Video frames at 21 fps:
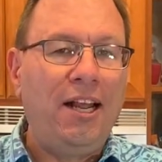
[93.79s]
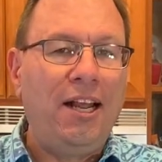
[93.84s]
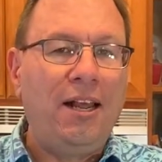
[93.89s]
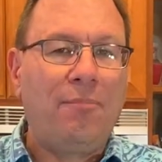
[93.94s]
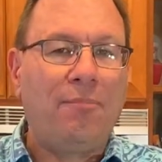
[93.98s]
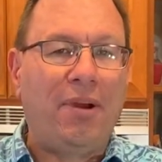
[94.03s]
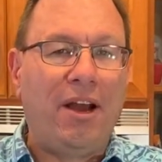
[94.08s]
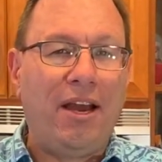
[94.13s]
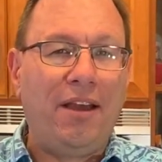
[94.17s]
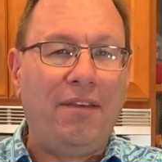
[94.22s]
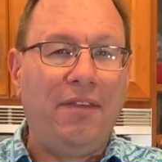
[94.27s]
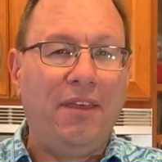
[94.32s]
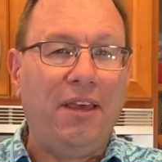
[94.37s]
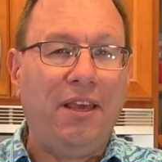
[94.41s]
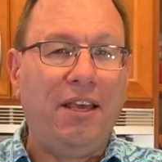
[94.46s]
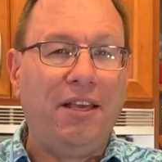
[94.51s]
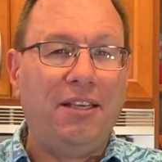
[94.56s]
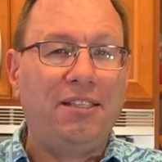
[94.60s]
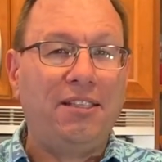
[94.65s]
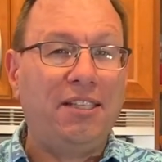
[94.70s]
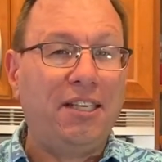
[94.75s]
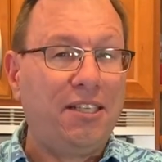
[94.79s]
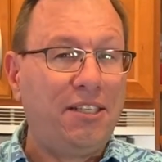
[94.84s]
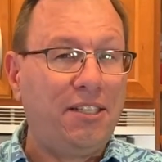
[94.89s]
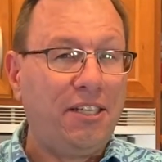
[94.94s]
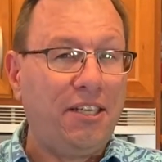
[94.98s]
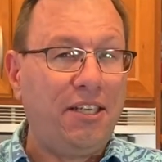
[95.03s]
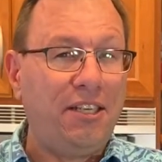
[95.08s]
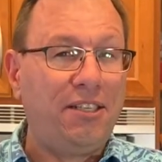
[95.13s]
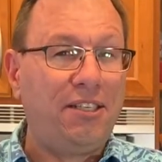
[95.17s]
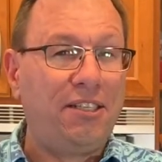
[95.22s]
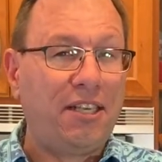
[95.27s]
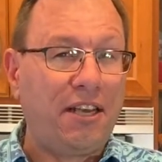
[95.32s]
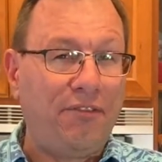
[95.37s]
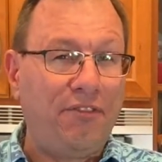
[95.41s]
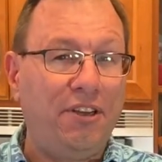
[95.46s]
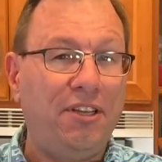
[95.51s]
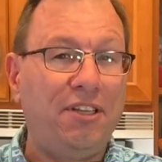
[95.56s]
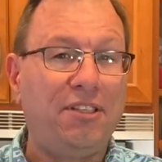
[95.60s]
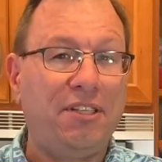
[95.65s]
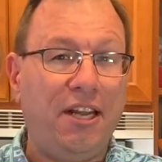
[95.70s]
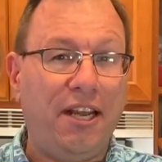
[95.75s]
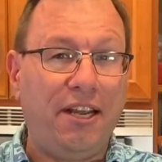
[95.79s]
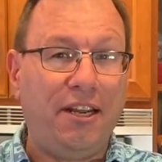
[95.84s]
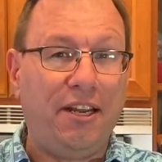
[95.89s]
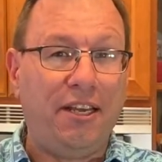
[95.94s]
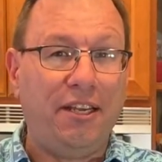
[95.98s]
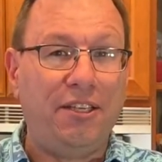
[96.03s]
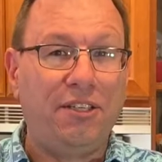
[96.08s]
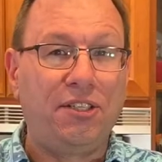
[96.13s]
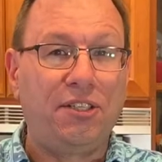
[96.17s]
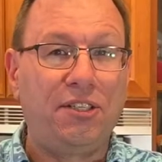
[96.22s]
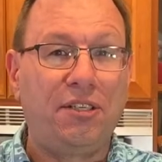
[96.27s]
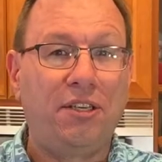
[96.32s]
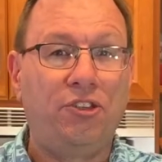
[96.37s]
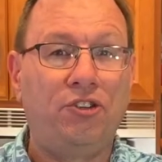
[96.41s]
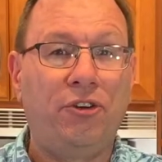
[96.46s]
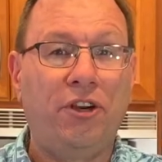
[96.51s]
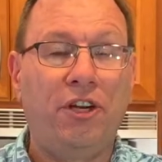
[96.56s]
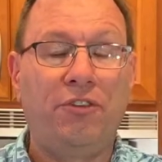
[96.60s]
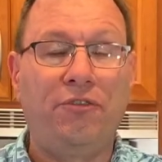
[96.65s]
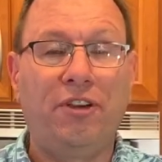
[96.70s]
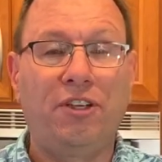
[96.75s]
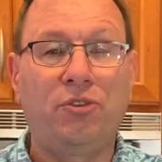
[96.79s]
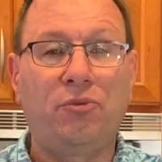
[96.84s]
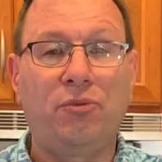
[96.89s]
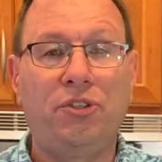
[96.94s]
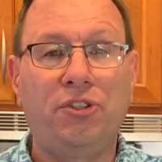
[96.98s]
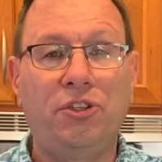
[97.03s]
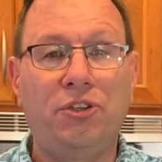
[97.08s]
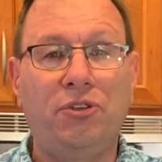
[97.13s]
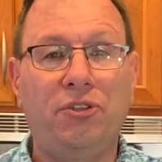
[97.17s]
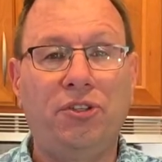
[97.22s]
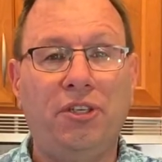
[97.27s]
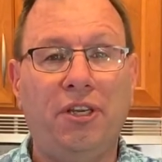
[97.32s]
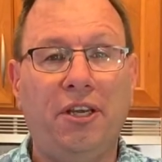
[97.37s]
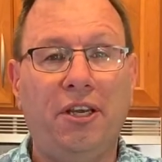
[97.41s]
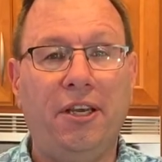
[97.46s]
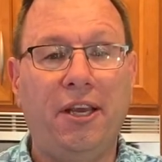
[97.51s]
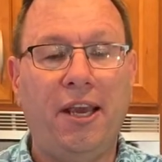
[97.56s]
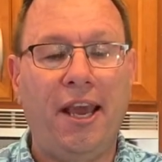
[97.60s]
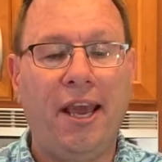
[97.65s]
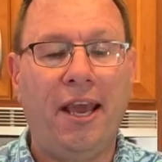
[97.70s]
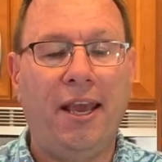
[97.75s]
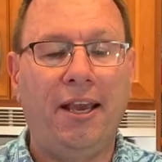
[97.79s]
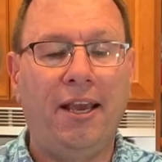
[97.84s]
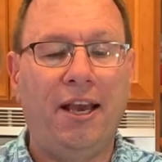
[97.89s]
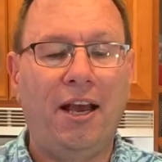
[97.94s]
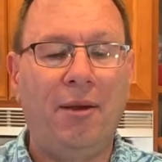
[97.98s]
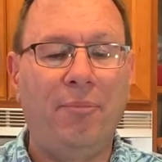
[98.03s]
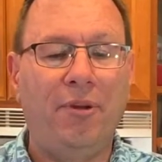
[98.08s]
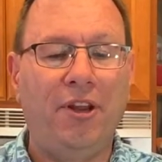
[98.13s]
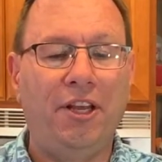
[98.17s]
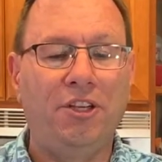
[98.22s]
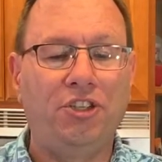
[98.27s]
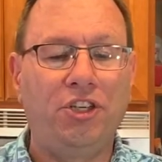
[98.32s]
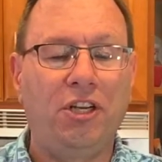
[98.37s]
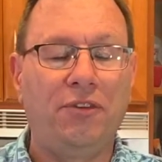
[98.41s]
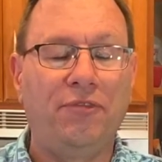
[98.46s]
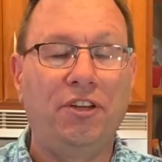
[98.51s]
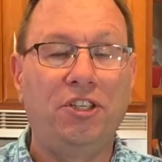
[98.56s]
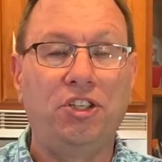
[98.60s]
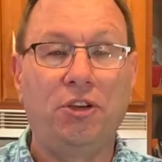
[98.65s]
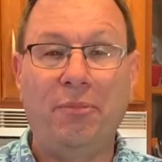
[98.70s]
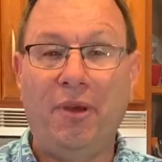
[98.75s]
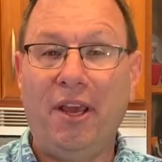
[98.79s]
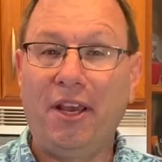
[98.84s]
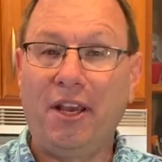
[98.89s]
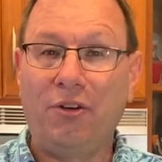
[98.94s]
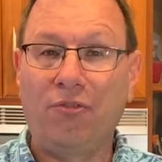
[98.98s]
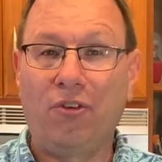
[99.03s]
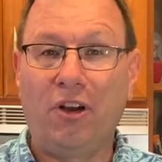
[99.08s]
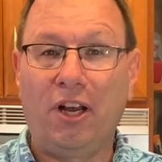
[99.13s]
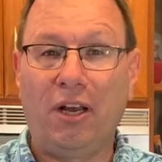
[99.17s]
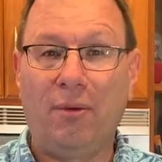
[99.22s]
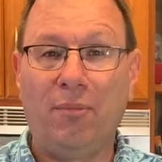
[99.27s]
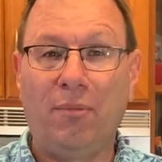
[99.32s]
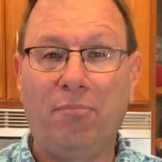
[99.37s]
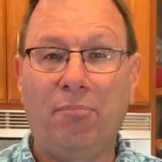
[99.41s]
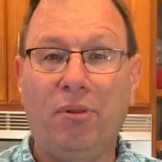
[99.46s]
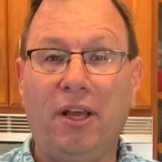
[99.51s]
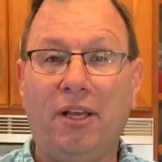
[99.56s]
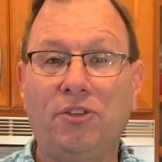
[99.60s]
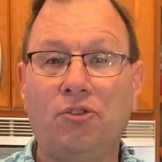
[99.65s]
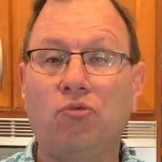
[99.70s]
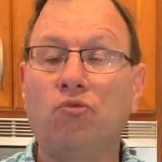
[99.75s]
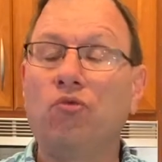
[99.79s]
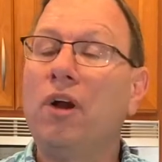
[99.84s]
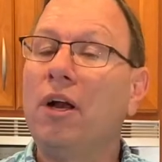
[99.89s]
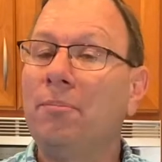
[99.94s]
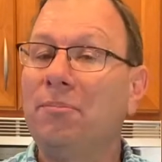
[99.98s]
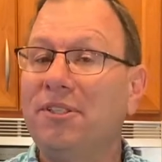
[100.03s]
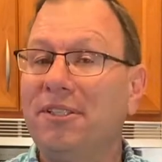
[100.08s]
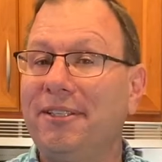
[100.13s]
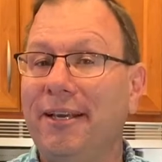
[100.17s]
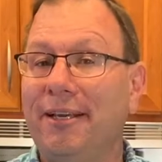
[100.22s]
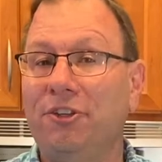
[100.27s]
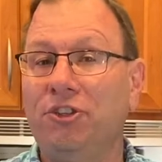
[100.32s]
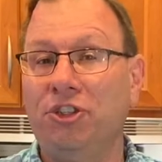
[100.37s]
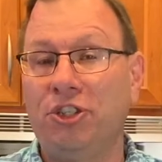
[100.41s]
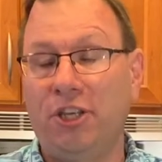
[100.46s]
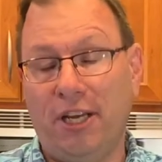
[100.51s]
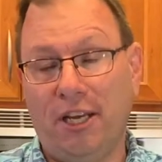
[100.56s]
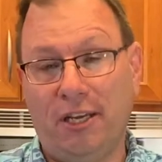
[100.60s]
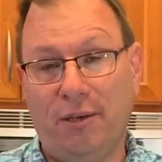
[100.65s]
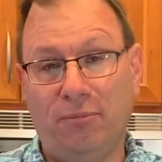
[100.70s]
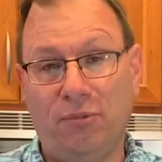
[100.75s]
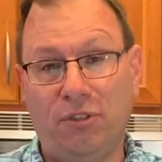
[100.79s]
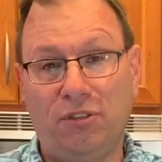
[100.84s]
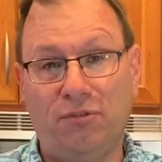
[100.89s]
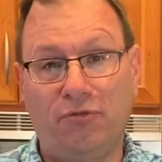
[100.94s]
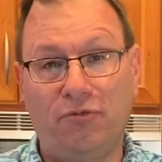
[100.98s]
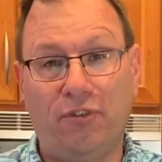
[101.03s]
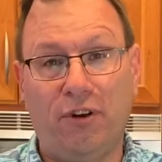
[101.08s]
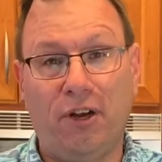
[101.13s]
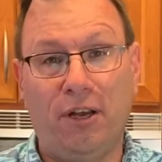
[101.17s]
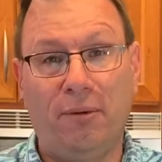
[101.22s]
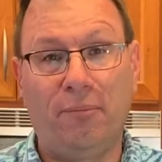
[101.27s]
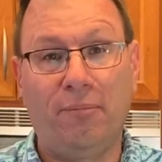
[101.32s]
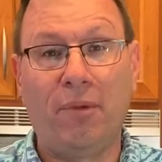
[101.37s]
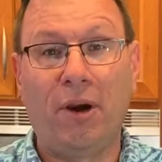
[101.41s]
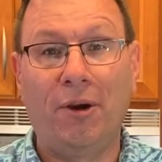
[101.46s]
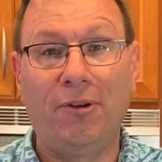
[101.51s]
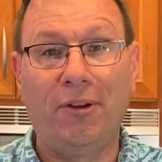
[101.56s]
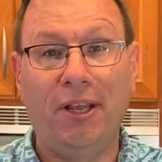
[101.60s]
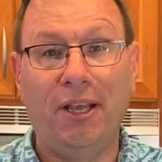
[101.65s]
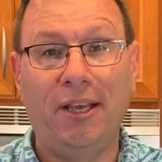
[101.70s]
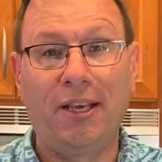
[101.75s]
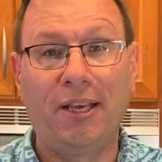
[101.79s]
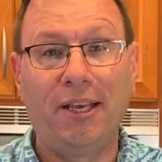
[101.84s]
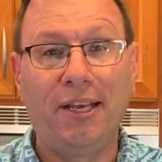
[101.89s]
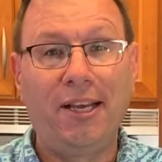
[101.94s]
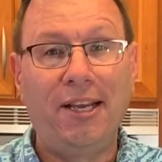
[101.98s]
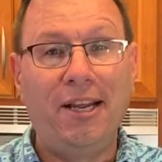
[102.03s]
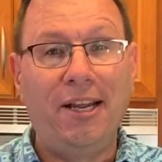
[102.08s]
By the 60s, 70s, and 80s, Trader Vic's was using a combination of a Jamaican rum plus rum St. James from Martinique.